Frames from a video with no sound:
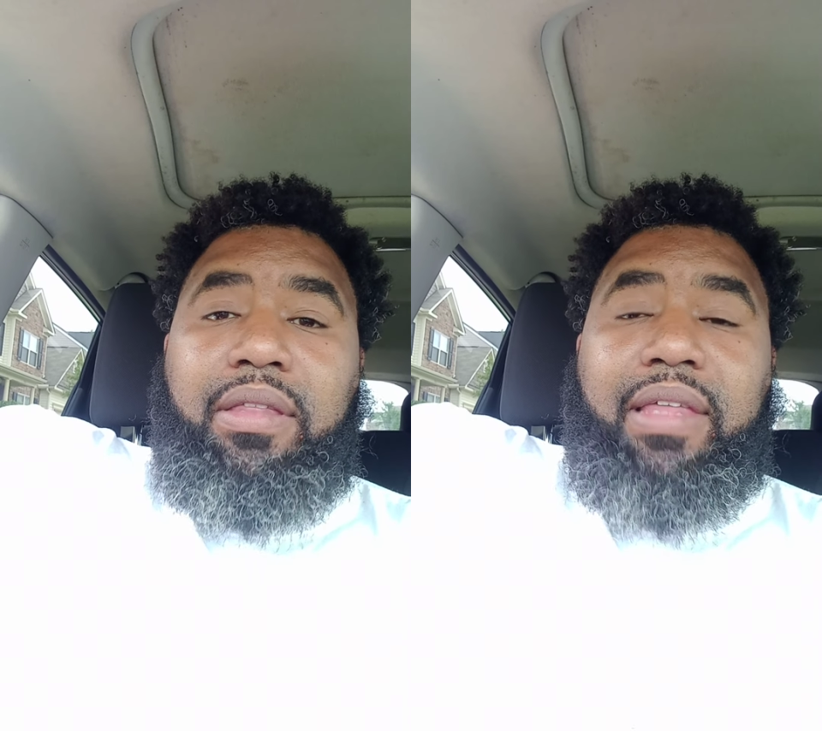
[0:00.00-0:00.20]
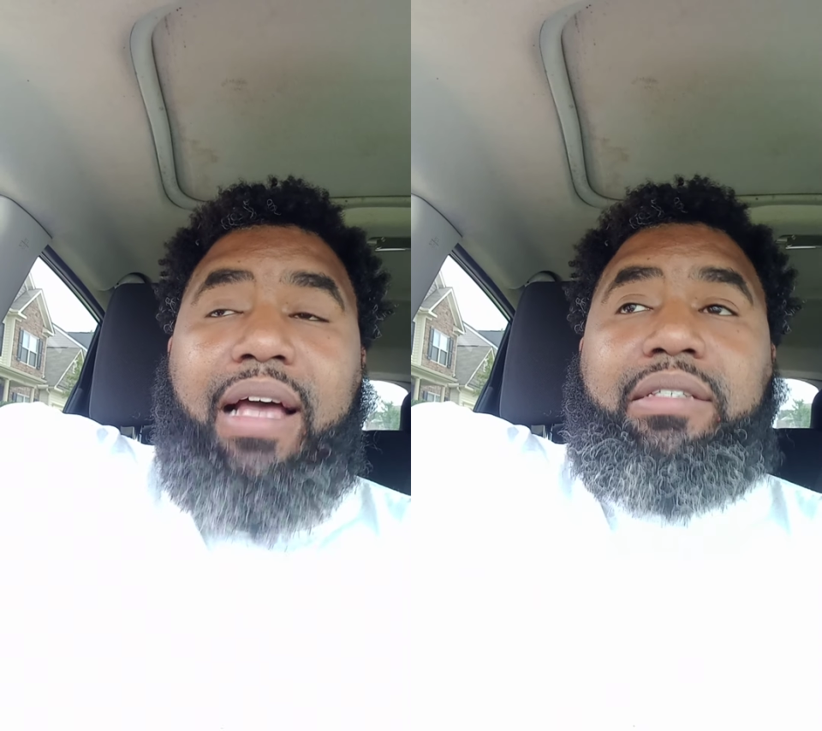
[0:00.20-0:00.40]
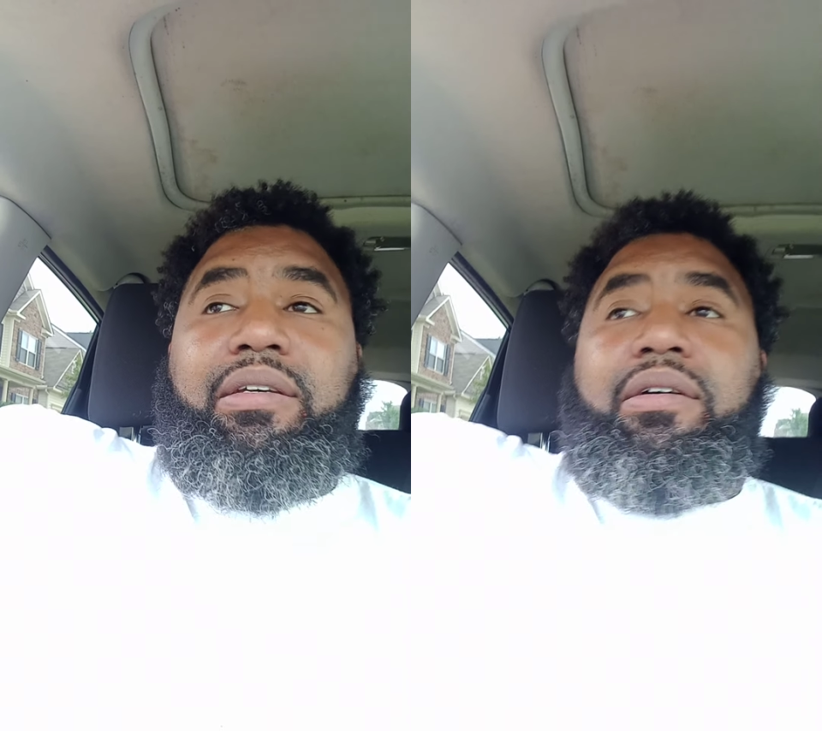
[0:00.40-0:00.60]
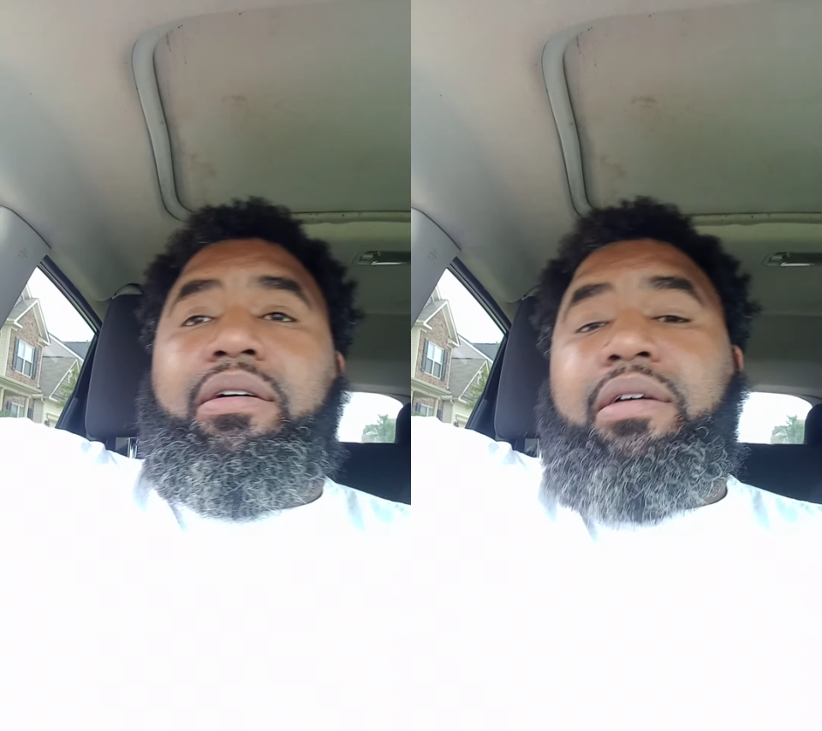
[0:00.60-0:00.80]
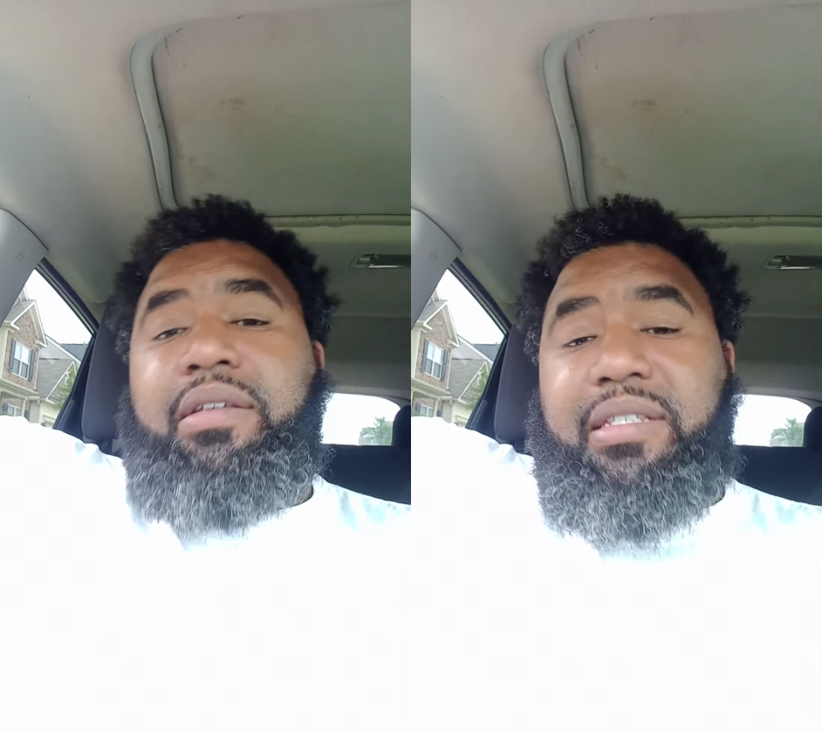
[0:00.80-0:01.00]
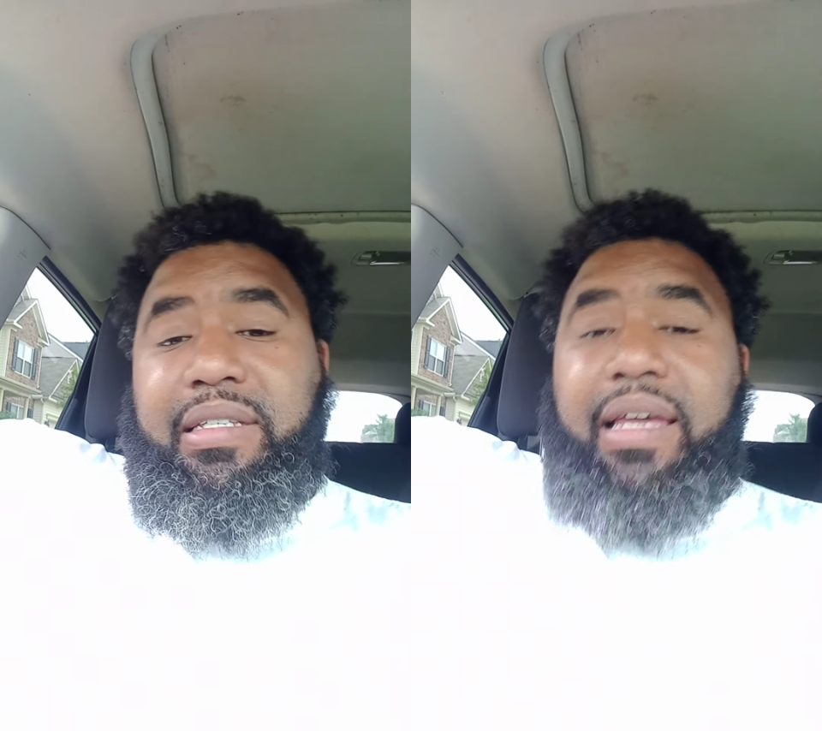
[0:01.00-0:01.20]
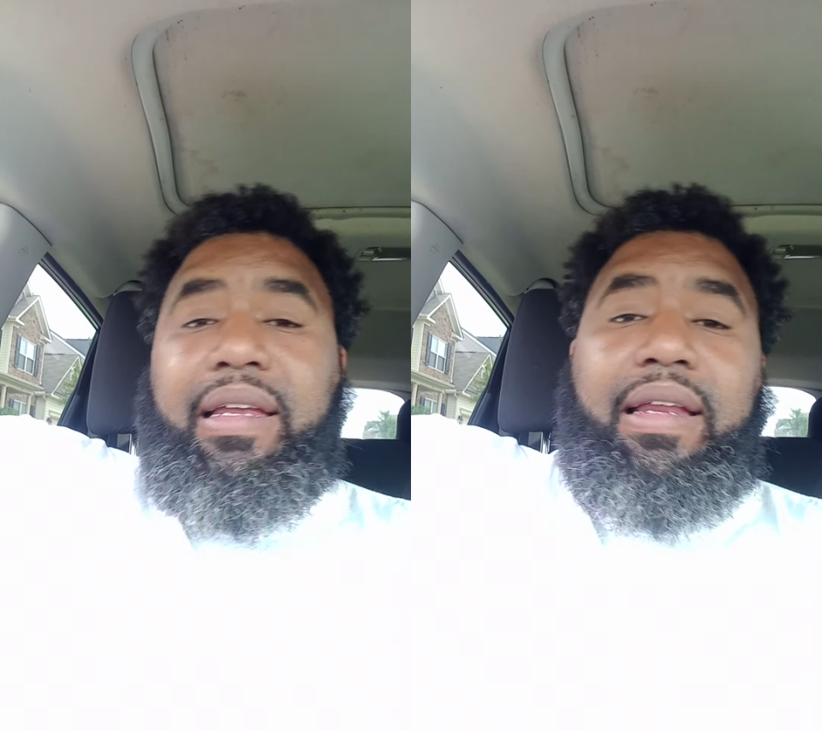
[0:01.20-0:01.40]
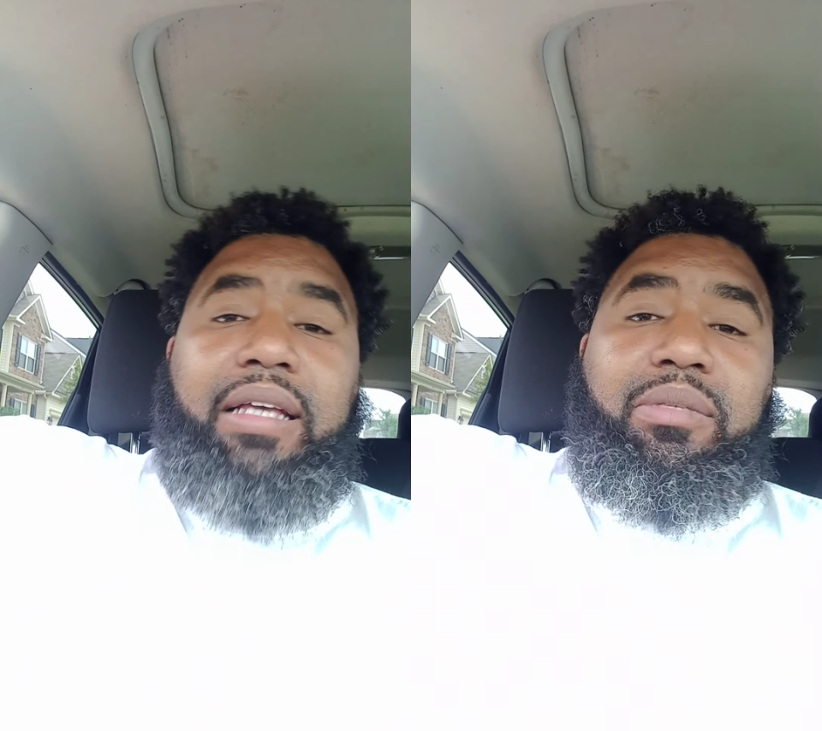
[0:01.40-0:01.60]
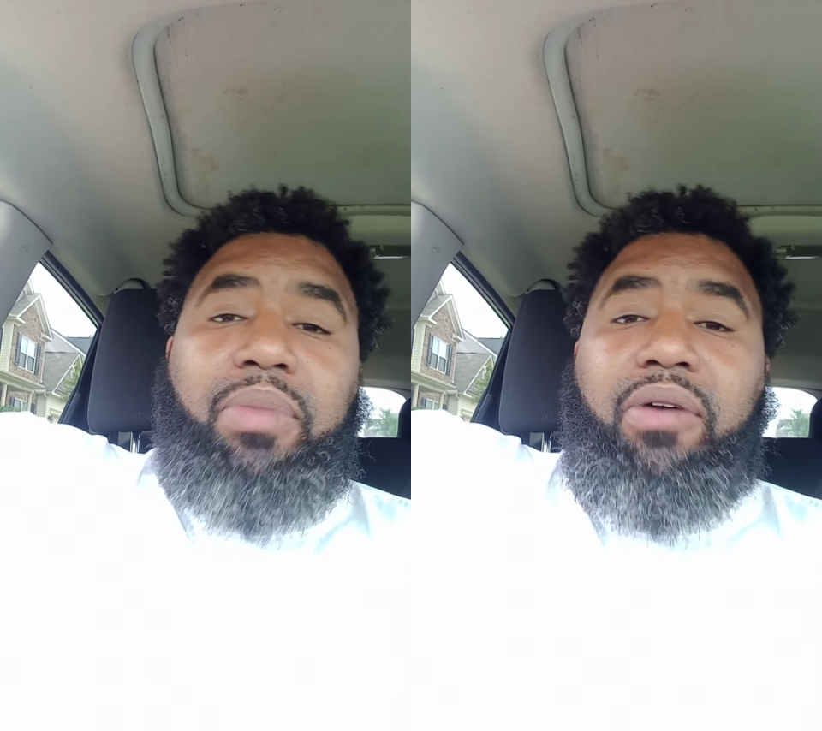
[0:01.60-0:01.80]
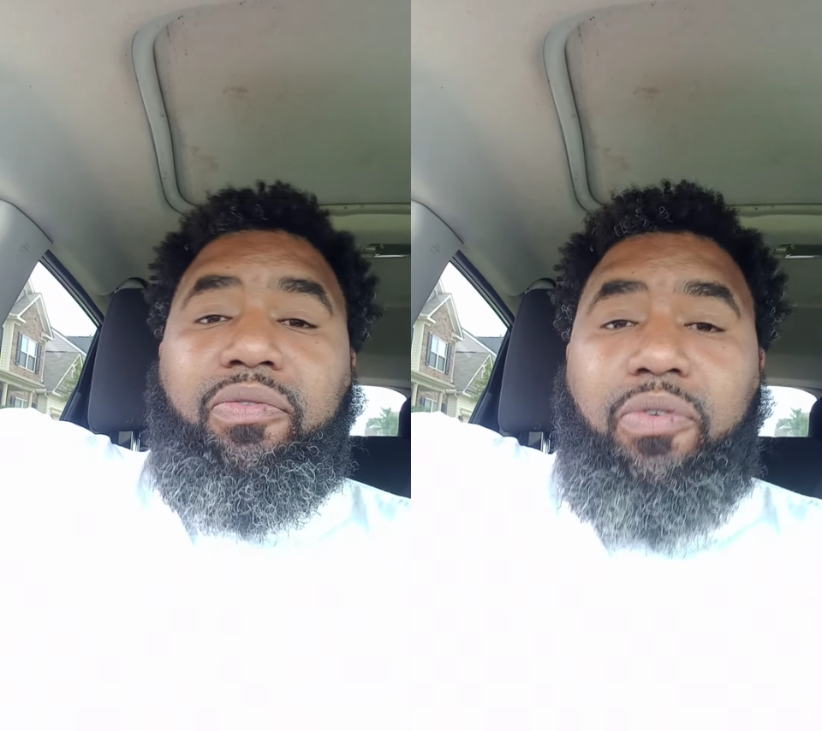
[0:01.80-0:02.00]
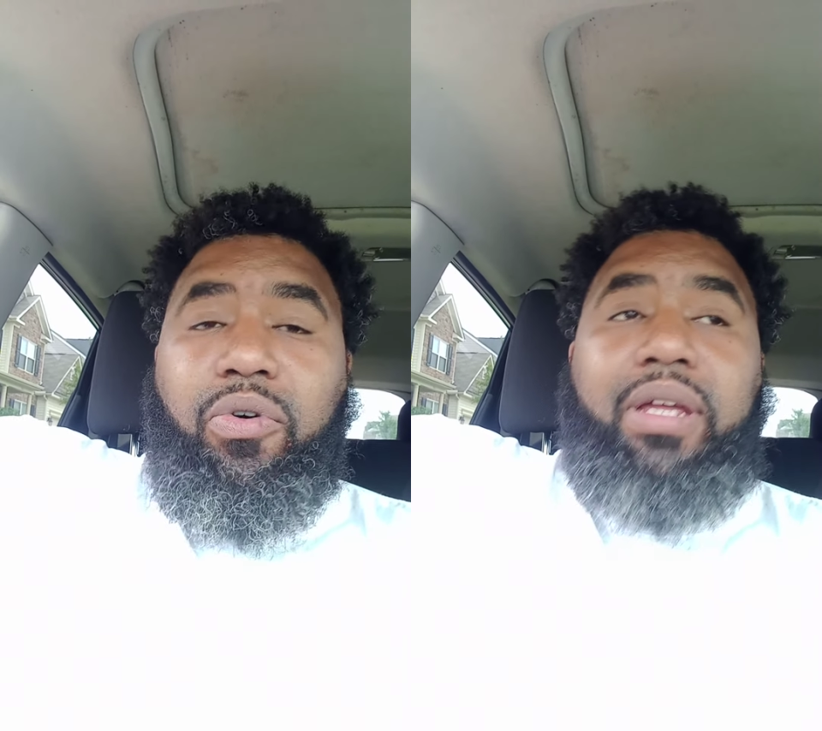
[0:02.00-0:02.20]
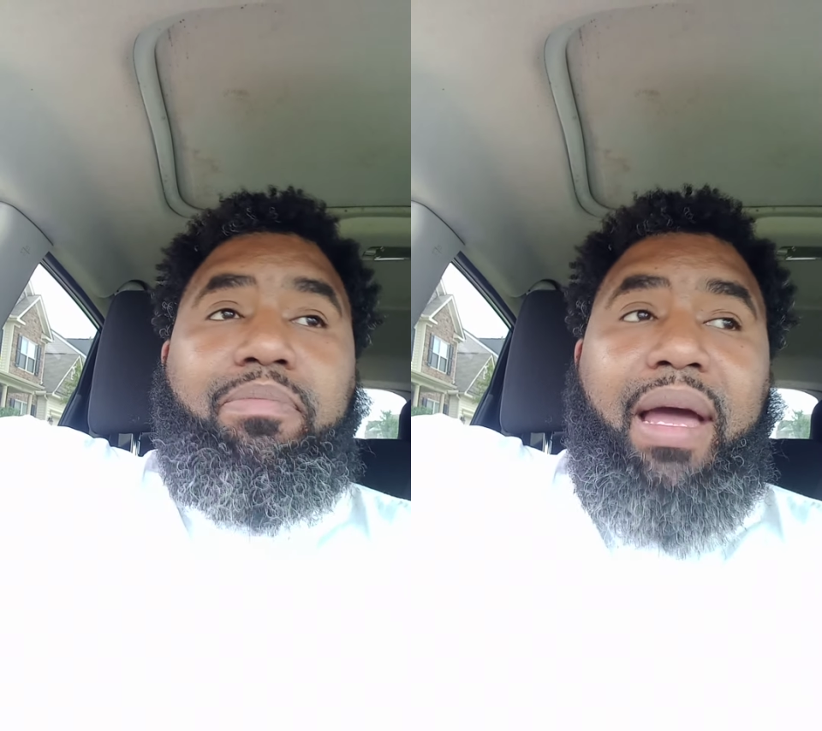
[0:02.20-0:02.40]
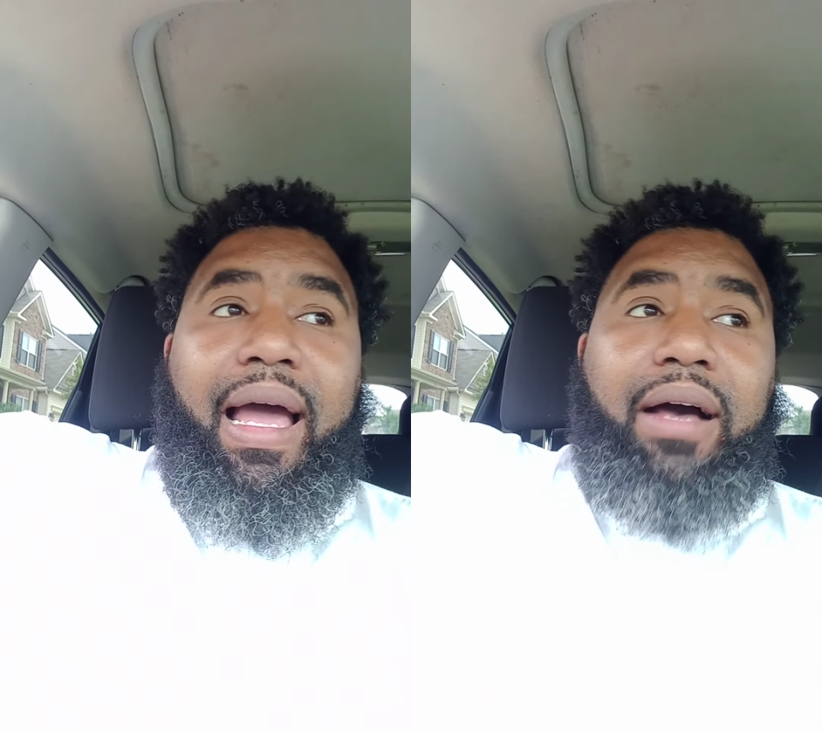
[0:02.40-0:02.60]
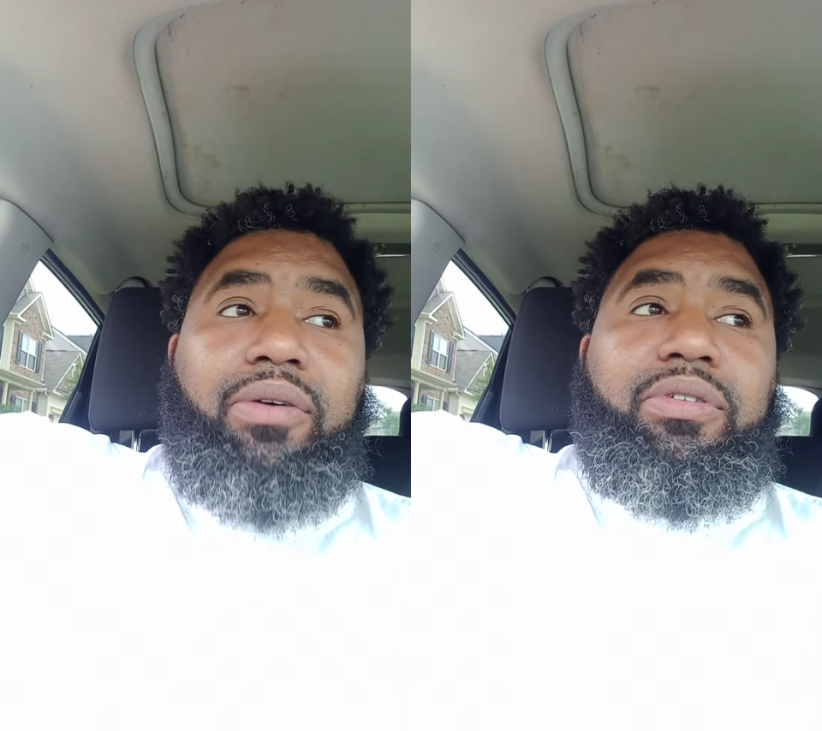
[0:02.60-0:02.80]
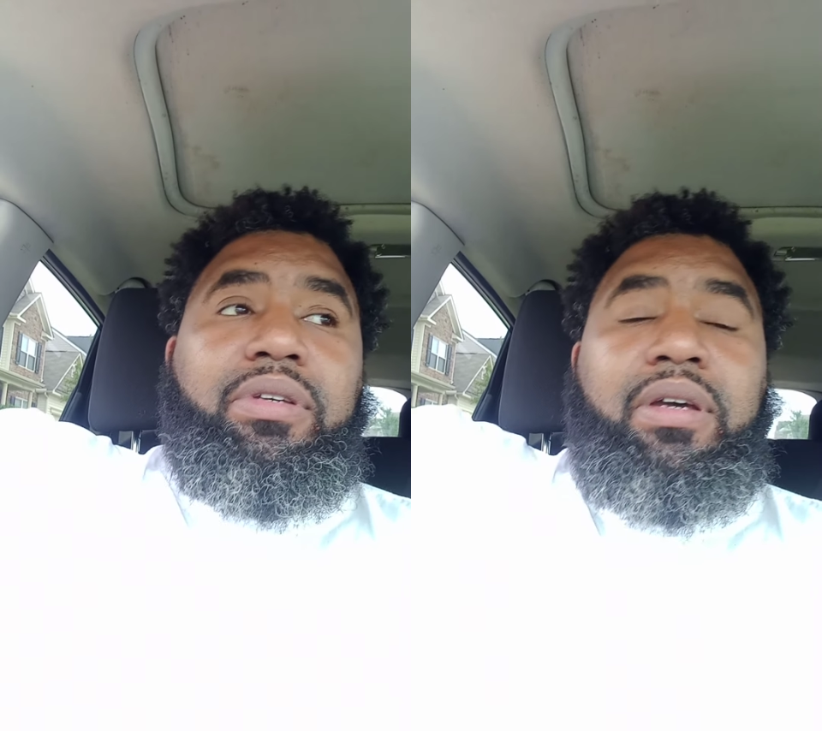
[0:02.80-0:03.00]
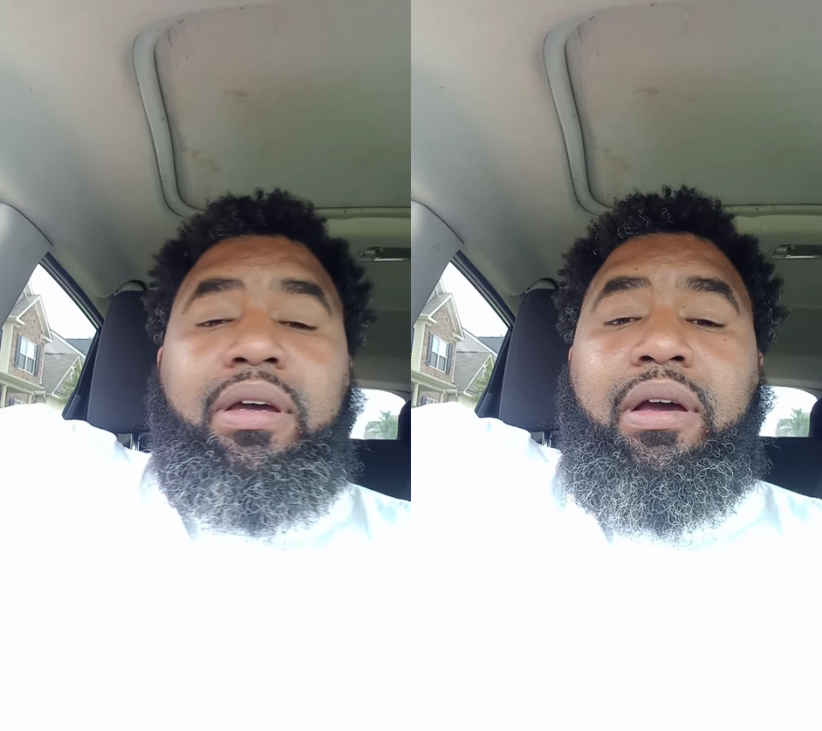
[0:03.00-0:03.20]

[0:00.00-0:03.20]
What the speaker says: That's a city that's about 40 miles